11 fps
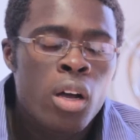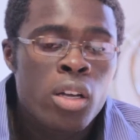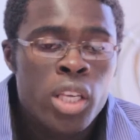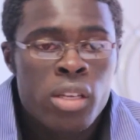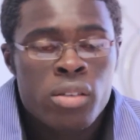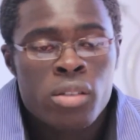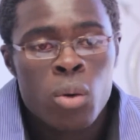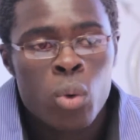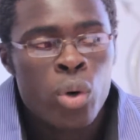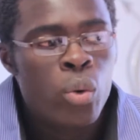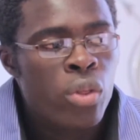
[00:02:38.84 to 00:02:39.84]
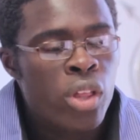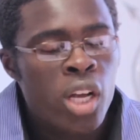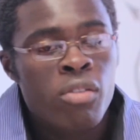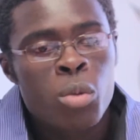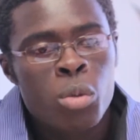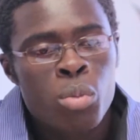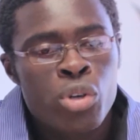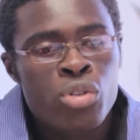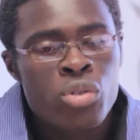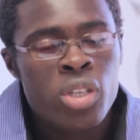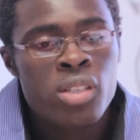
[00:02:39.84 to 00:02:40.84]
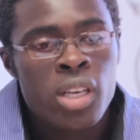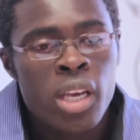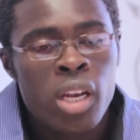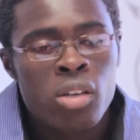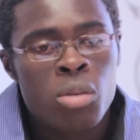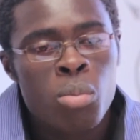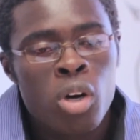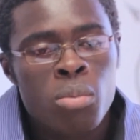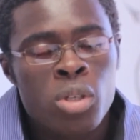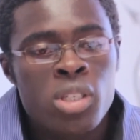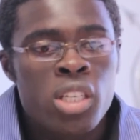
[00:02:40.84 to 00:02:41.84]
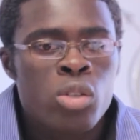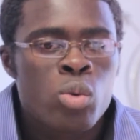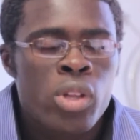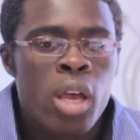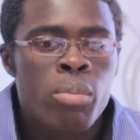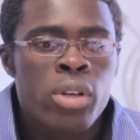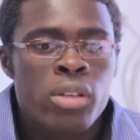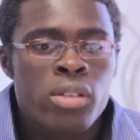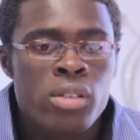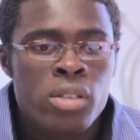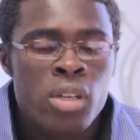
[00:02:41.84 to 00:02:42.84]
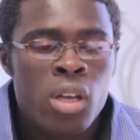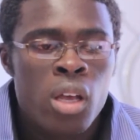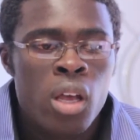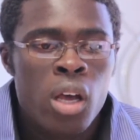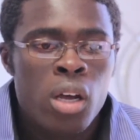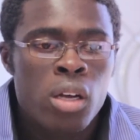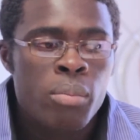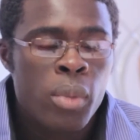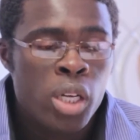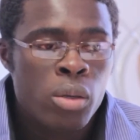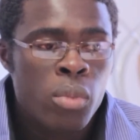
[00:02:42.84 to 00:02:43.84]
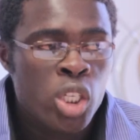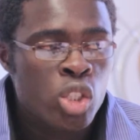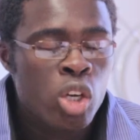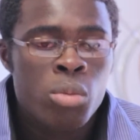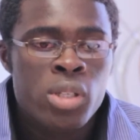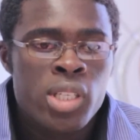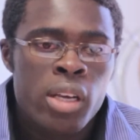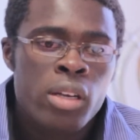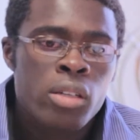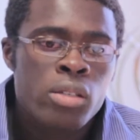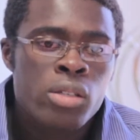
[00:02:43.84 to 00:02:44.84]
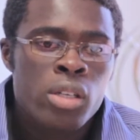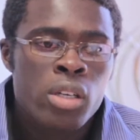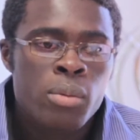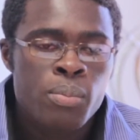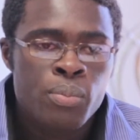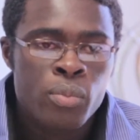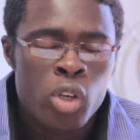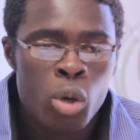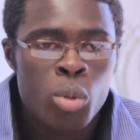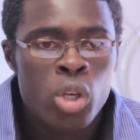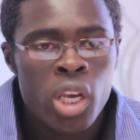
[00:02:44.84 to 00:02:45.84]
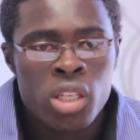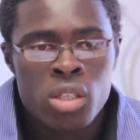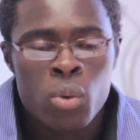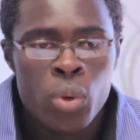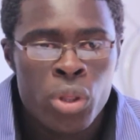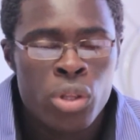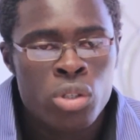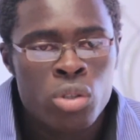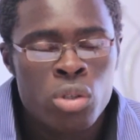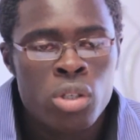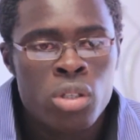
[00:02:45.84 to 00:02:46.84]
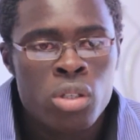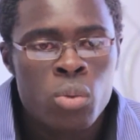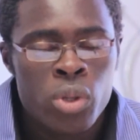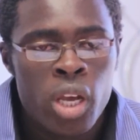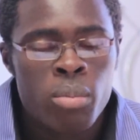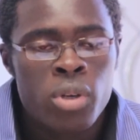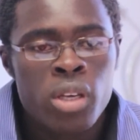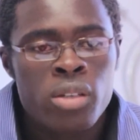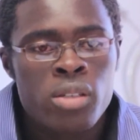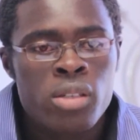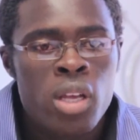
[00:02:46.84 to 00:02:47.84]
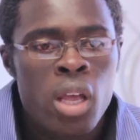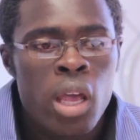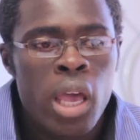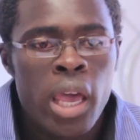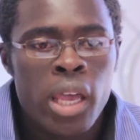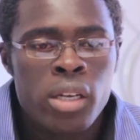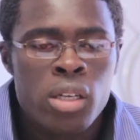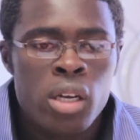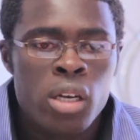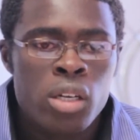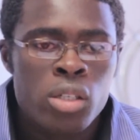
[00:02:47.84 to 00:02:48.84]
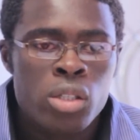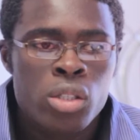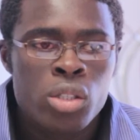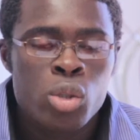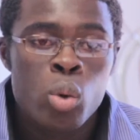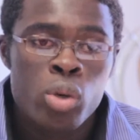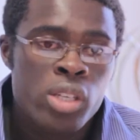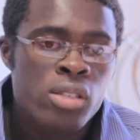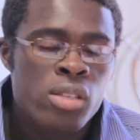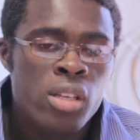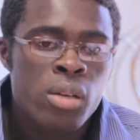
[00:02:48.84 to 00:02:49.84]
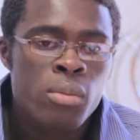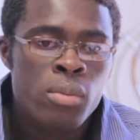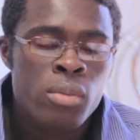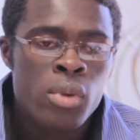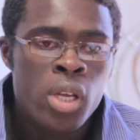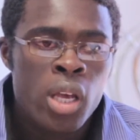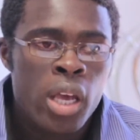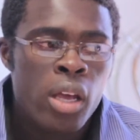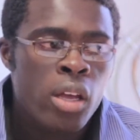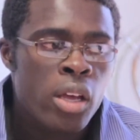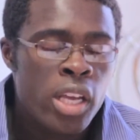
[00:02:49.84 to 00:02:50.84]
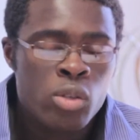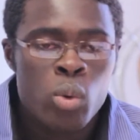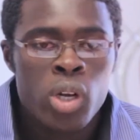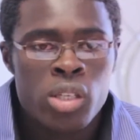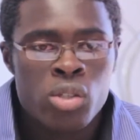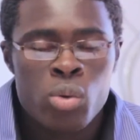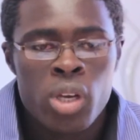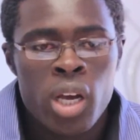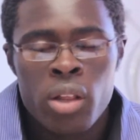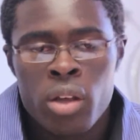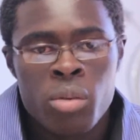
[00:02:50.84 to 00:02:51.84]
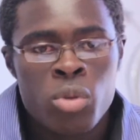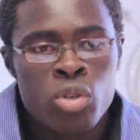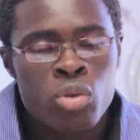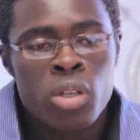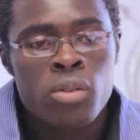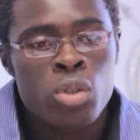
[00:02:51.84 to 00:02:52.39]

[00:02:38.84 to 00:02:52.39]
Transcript: Yes, I work with government bursaries and our department deals with applicants. And my job entails communicating with the students, with the applicants, and shortlisting them, as well as doing other administrative